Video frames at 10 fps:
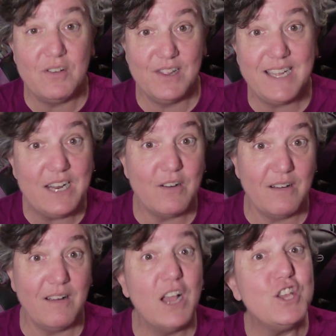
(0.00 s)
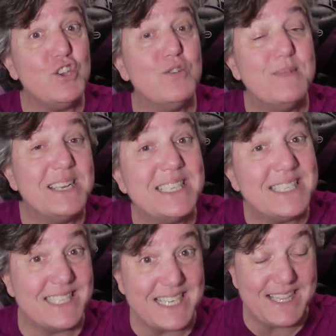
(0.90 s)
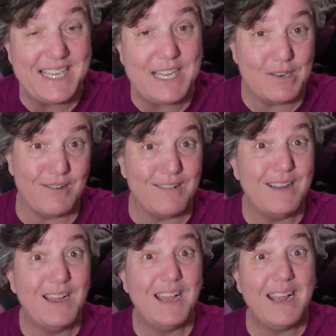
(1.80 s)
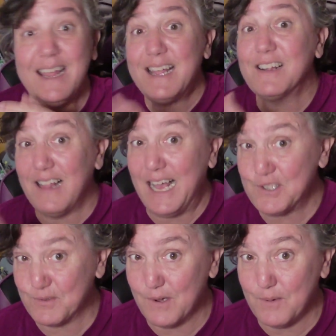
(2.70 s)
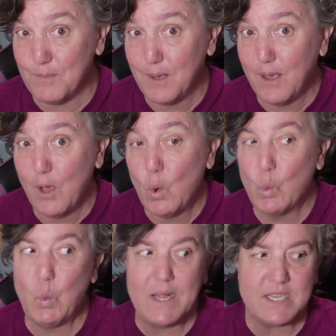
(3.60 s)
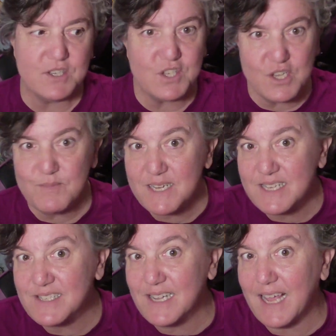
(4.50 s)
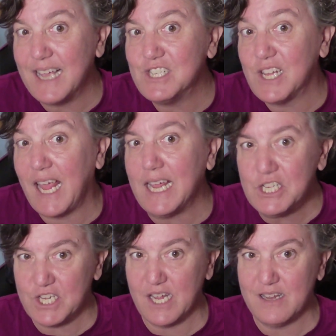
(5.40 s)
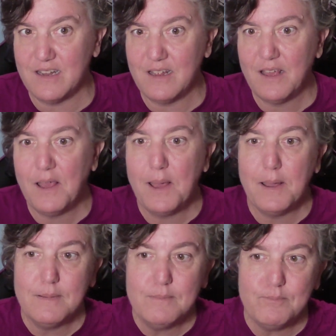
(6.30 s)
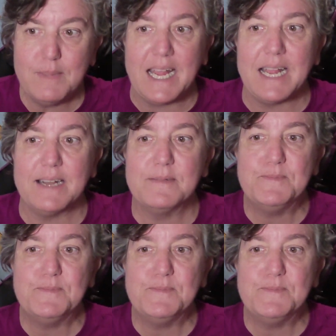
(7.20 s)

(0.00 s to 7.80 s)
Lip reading: leader, a humanistic leader in a classroom? What does humanistic education mean?